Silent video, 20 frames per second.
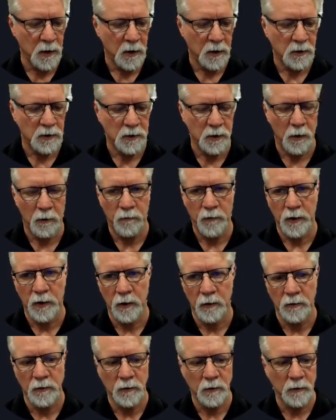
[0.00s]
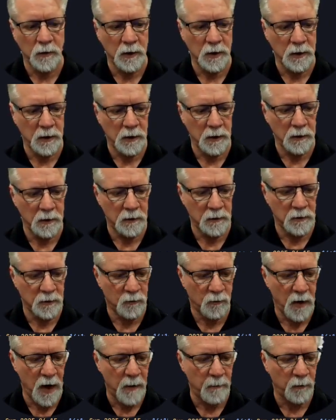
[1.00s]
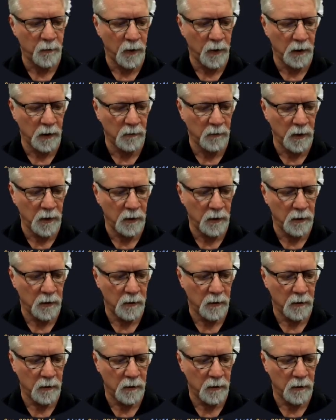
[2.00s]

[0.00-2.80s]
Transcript: So if we go to the trap directory,